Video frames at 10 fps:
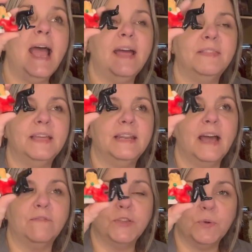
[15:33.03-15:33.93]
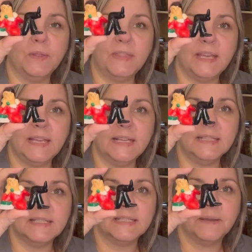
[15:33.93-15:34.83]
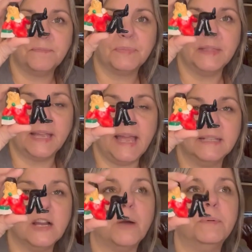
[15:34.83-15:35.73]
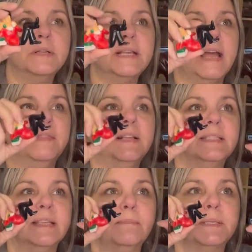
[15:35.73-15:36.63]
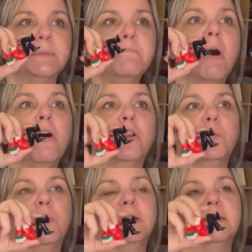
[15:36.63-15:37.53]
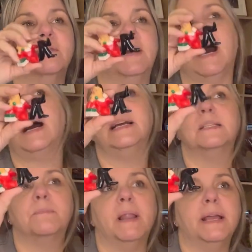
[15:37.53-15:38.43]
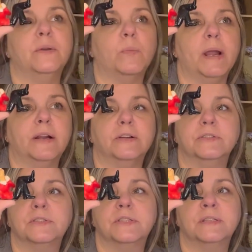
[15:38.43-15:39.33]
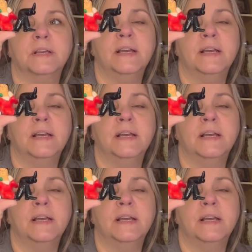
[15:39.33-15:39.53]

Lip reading: And then a few of these, the cake toppers, and then some smaller ones of guys playing records.